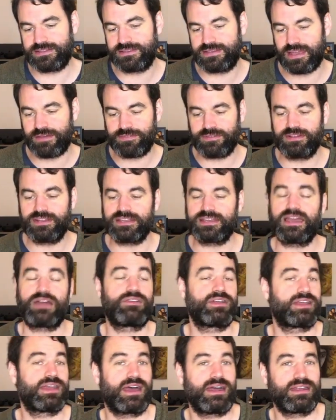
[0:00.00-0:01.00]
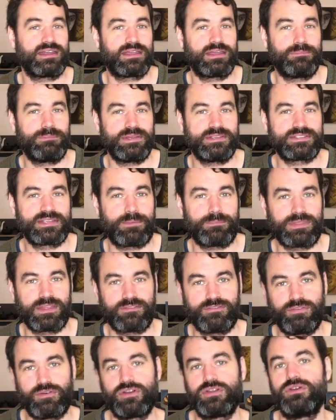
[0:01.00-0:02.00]
definitely Karigane can be something
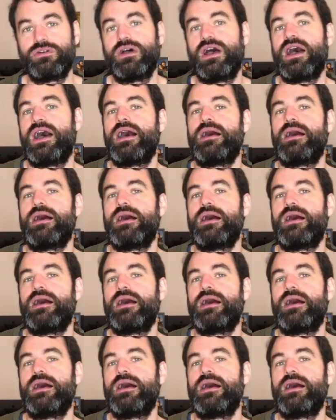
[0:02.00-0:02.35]
for you,